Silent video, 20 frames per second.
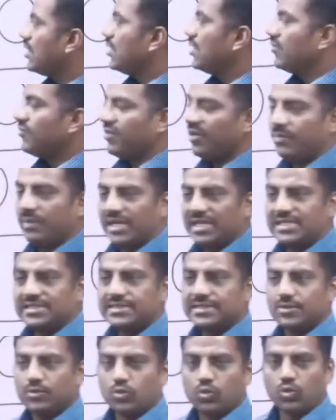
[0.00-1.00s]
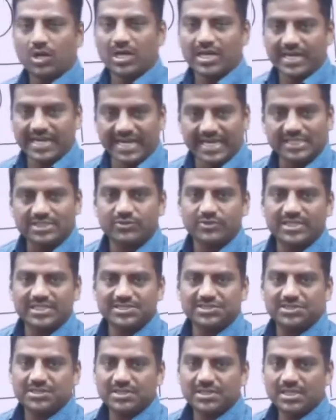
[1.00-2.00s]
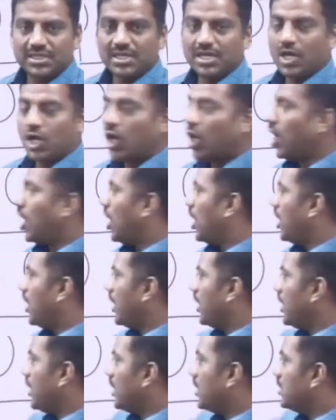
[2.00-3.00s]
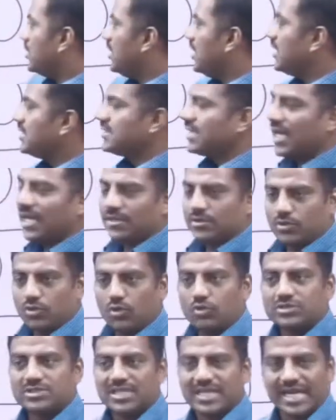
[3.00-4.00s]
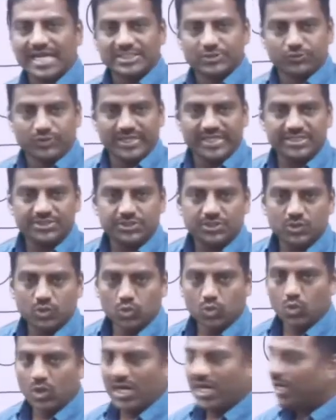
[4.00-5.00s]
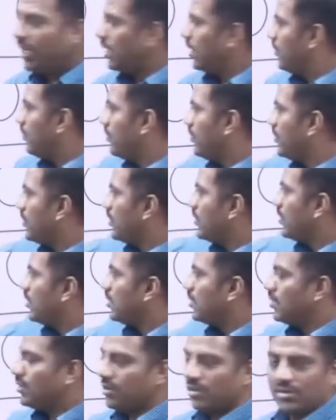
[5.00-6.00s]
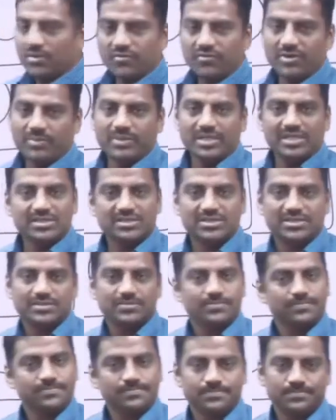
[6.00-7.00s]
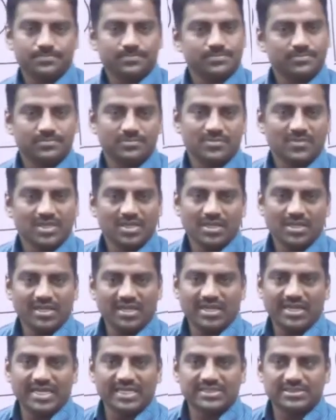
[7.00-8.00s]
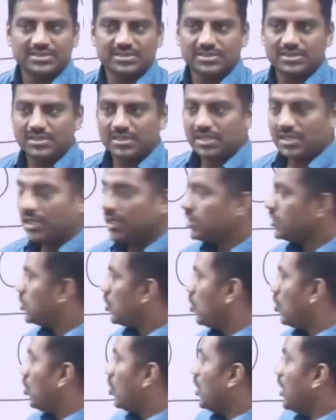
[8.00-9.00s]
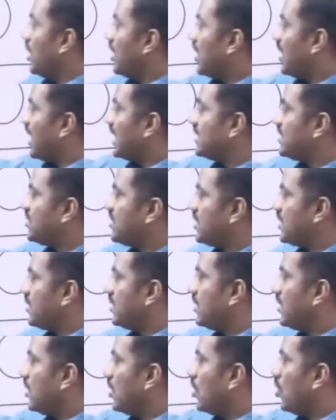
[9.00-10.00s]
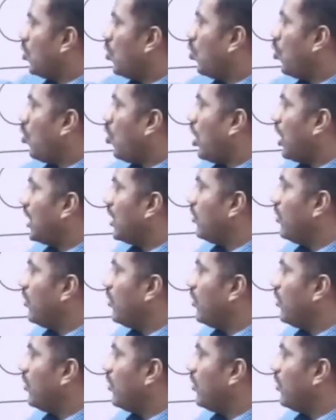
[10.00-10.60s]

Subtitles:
females who are graduates, or these are those graduates who are females. Yes. So rest, who all will